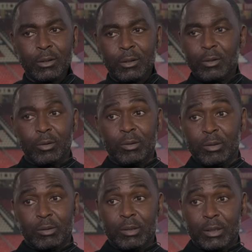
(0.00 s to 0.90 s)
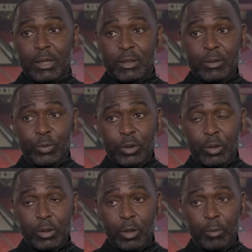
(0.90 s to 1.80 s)
You know, and it's that simple. You've
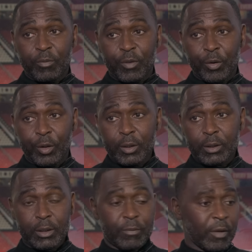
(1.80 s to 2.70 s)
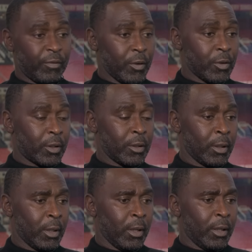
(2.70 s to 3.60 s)
got to be very honest. If you look at
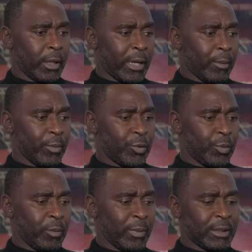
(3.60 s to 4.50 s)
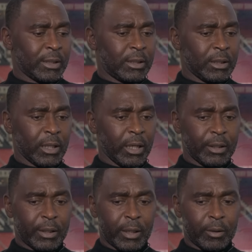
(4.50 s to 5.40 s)
the gap between Manchester United
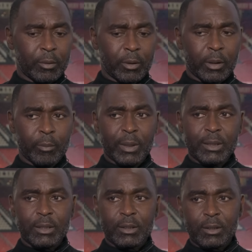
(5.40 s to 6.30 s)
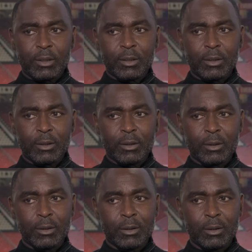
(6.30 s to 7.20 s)
now and Manchester City,
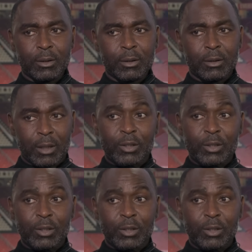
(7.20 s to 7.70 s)
that